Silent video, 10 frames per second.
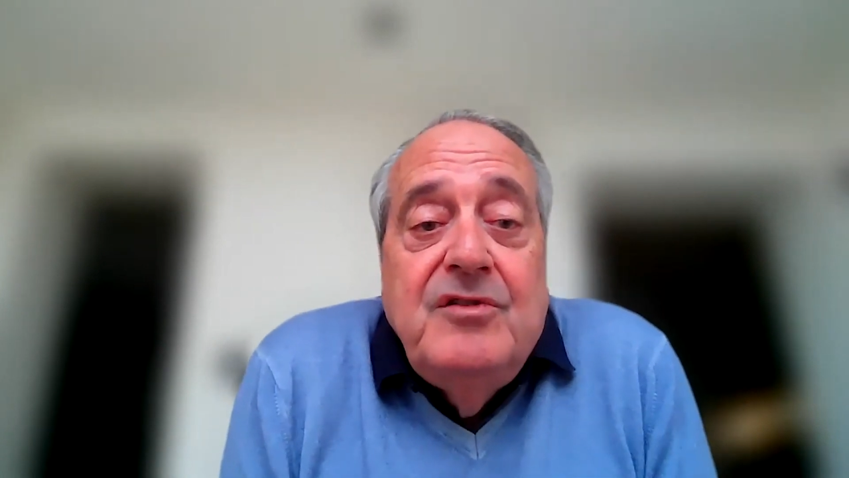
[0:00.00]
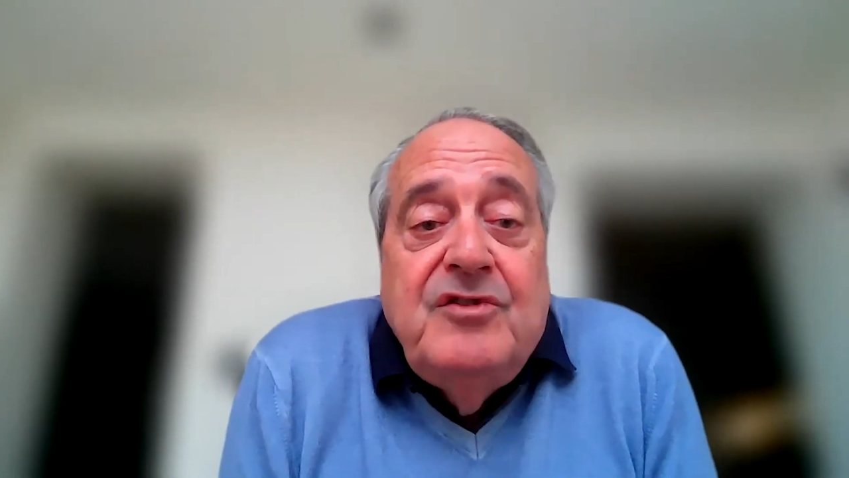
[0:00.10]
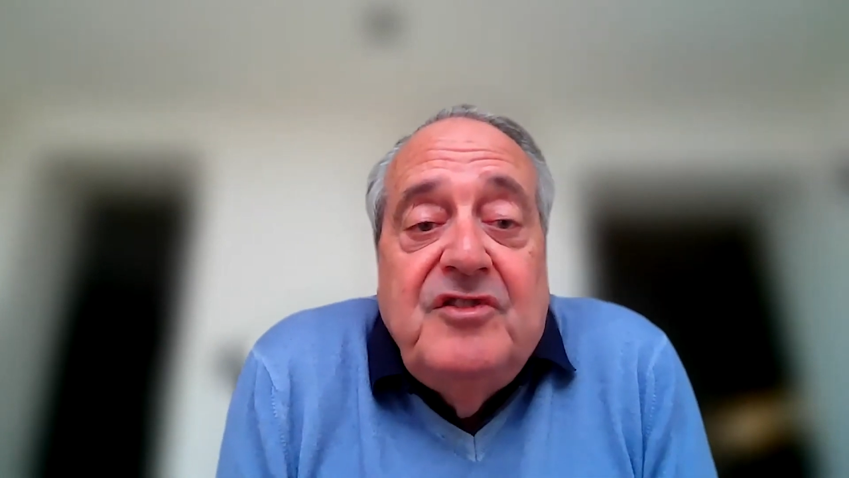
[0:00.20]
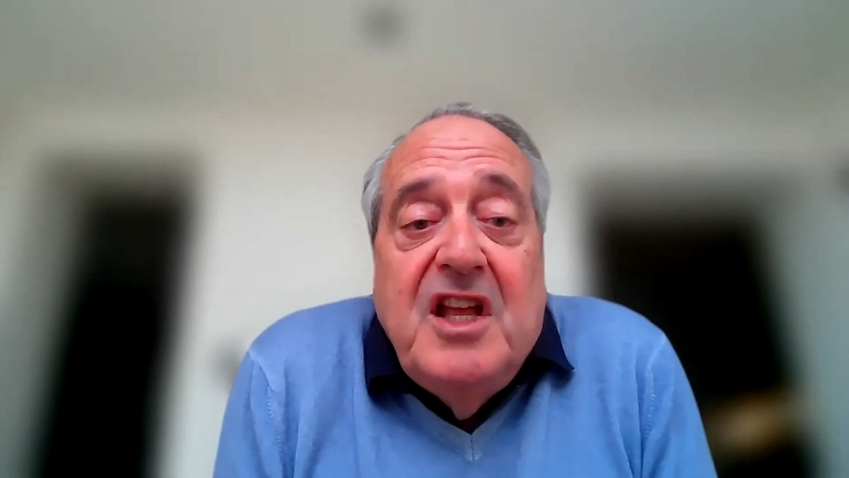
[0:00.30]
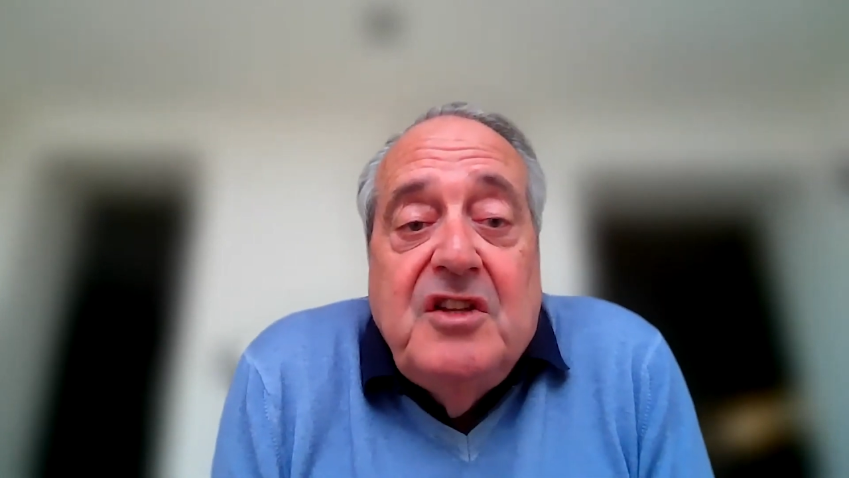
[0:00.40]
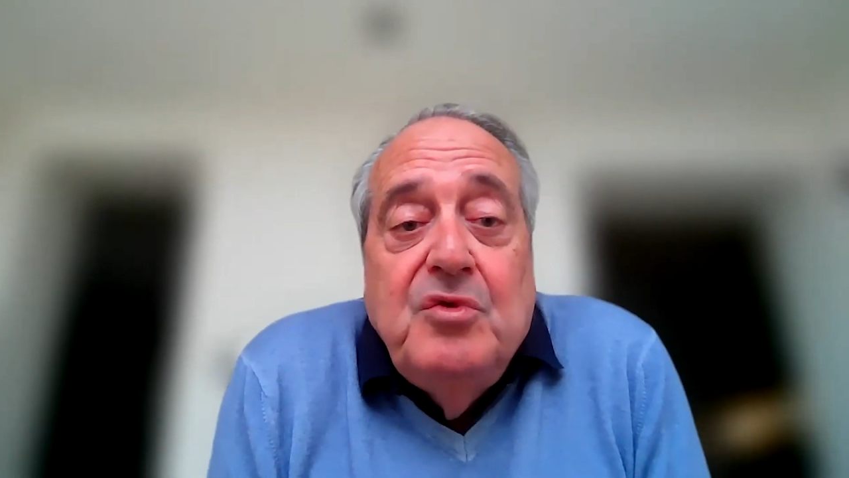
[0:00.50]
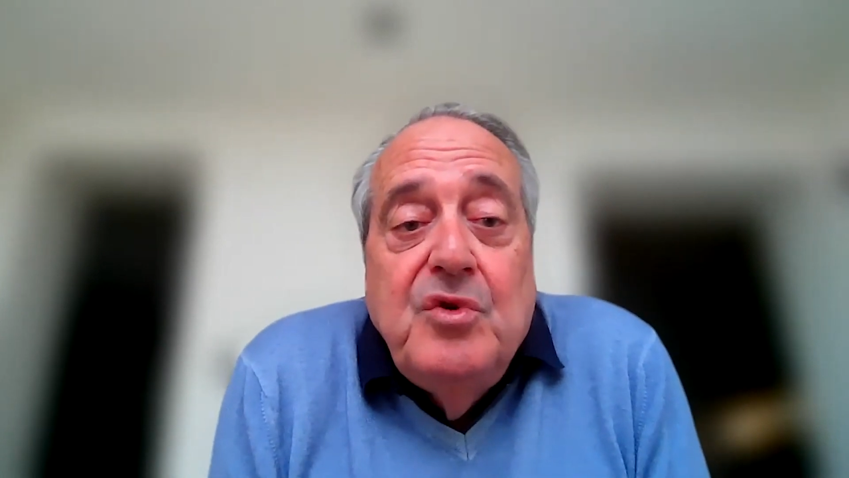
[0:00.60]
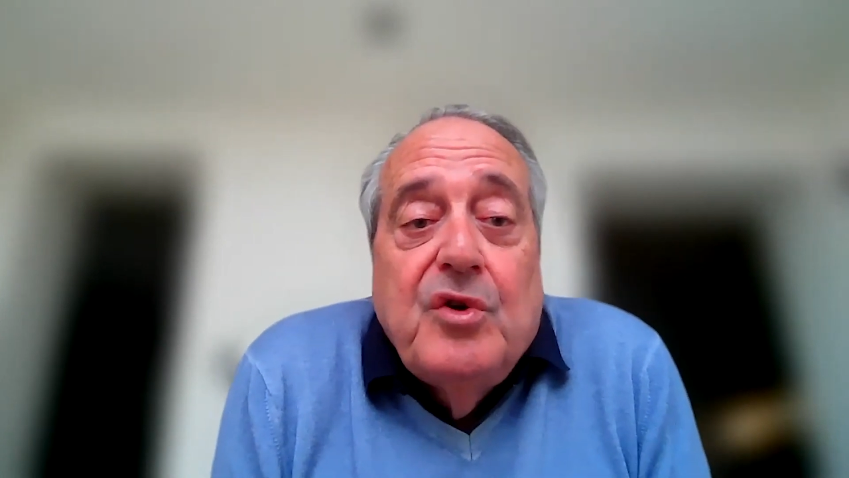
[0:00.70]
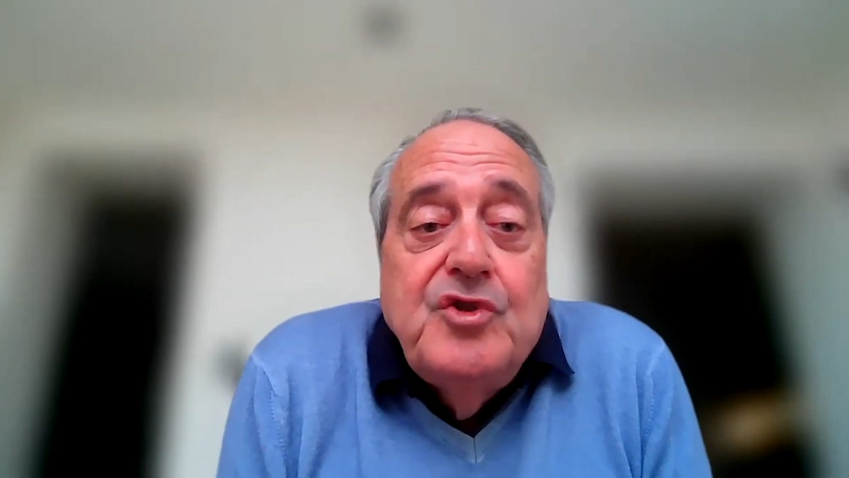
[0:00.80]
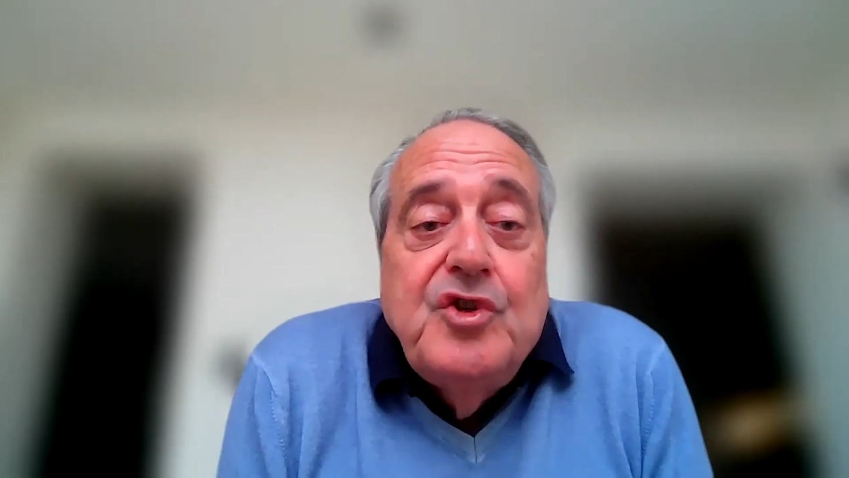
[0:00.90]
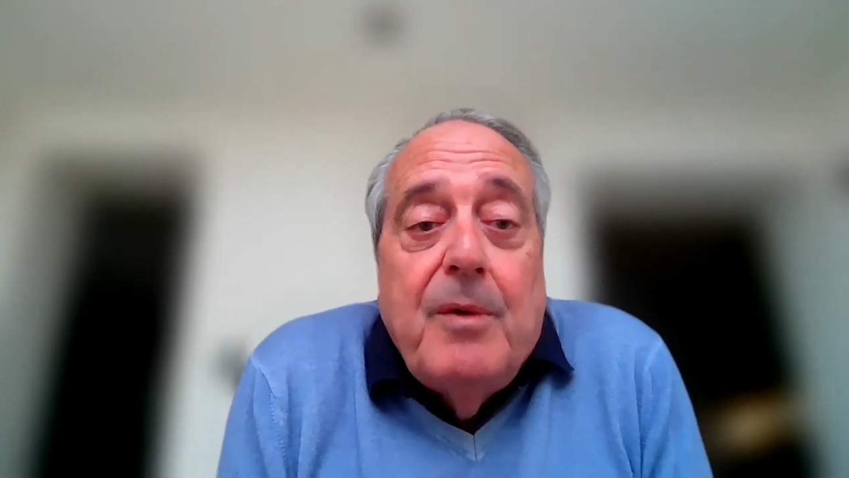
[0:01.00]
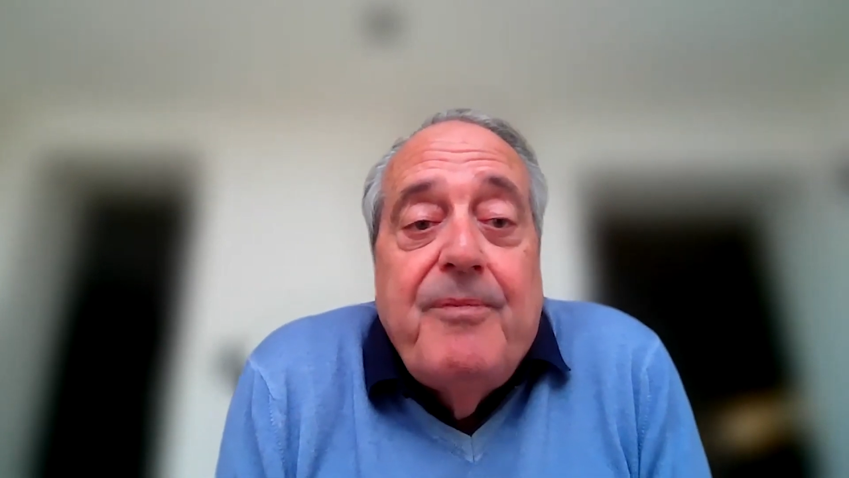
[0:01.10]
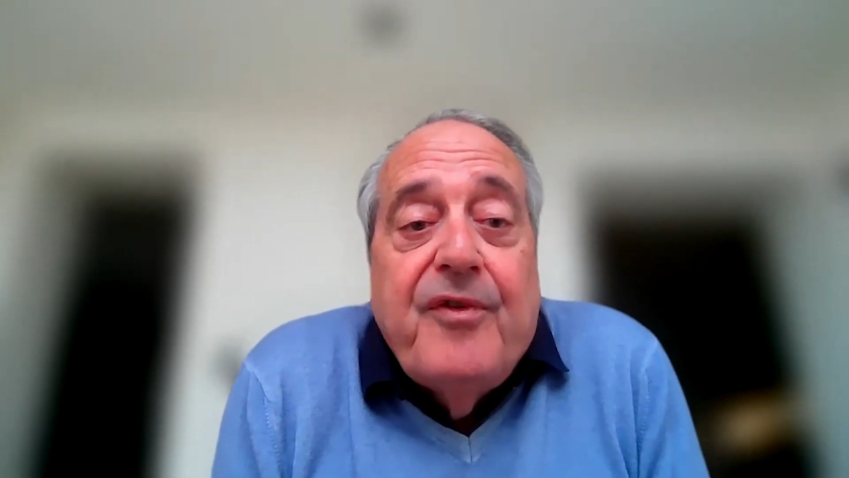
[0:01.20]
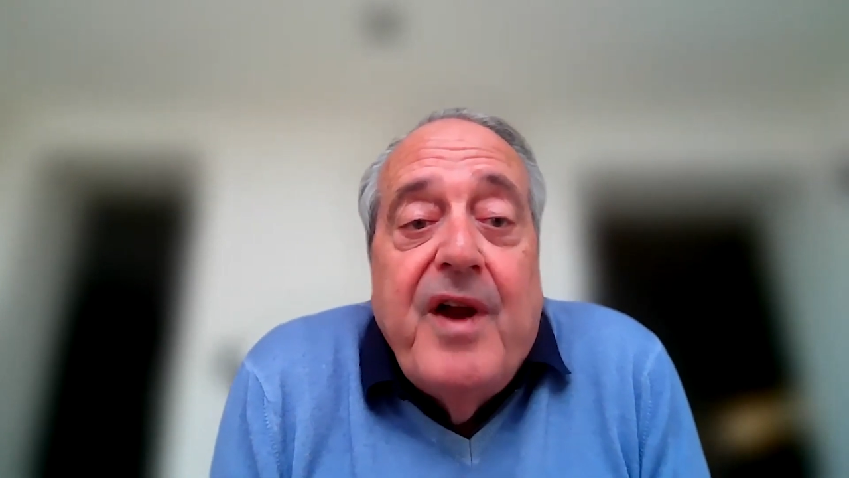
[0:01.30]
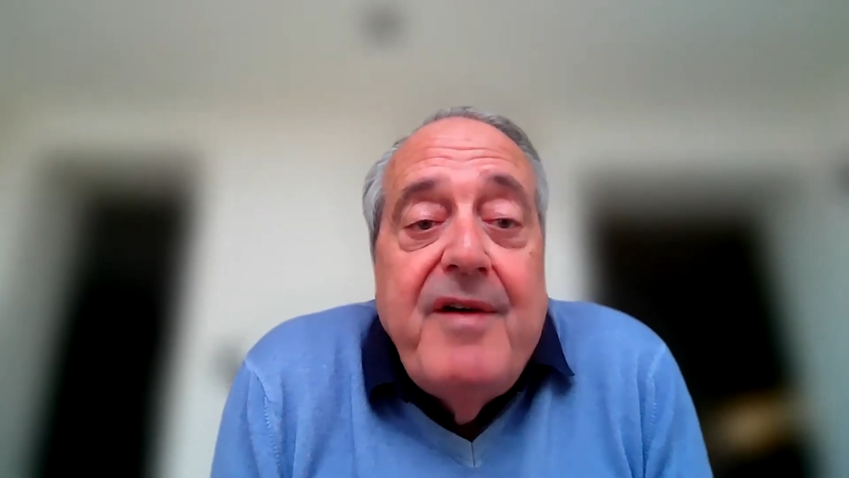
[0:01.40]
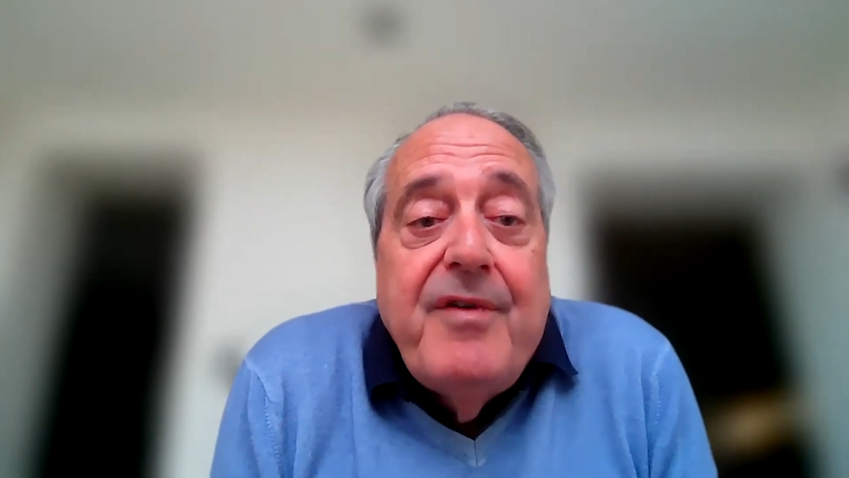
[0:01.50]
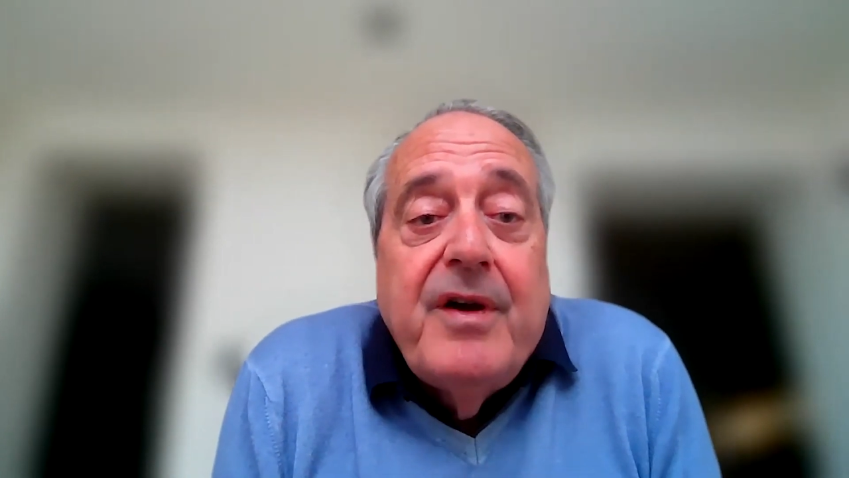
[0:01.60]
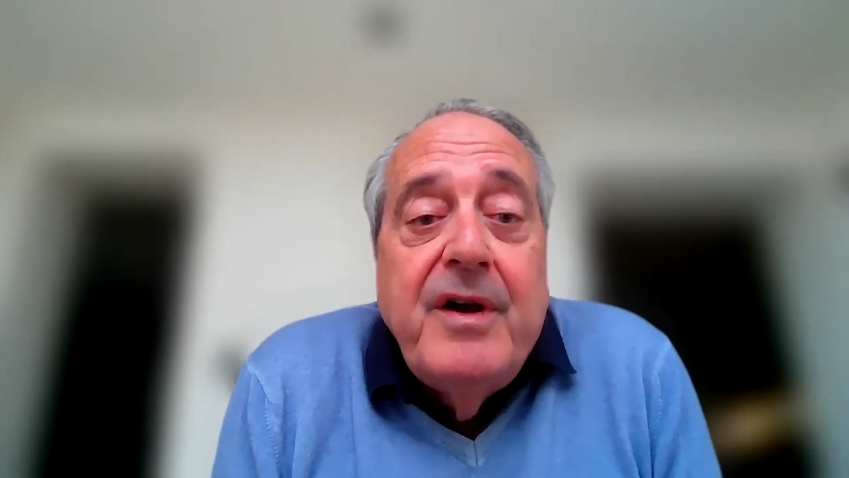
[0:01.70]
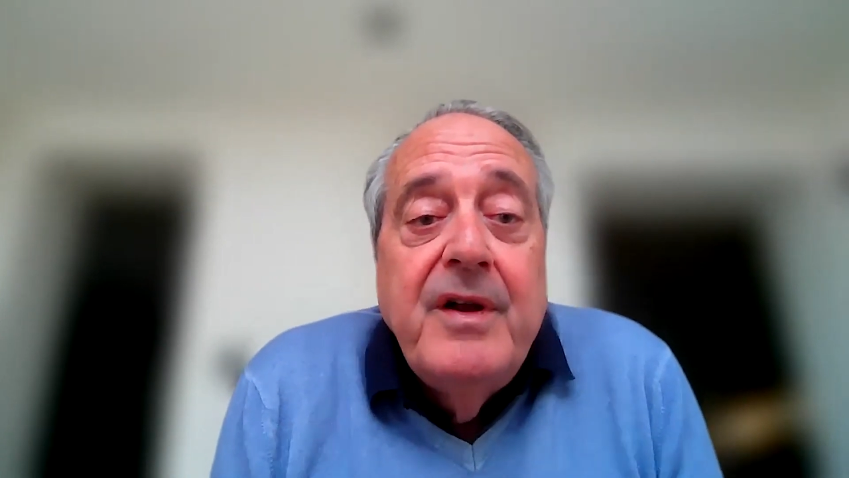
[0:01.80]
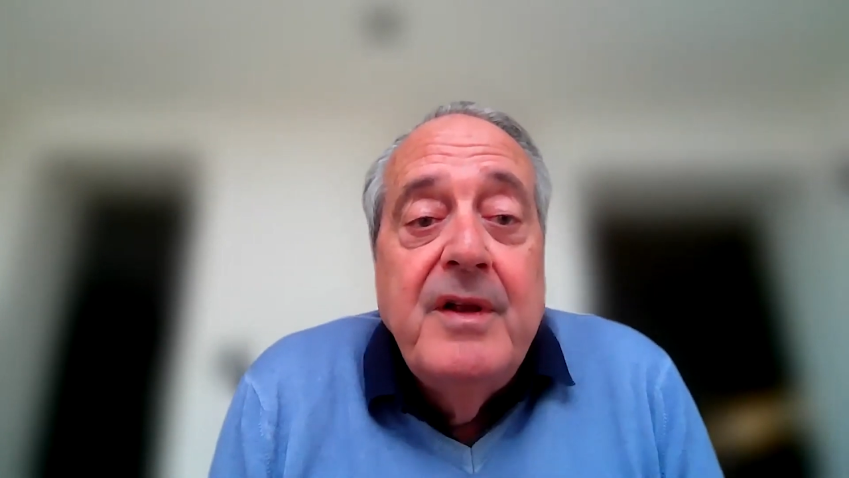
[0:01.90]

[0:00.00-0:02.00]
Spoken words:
stick to your job forever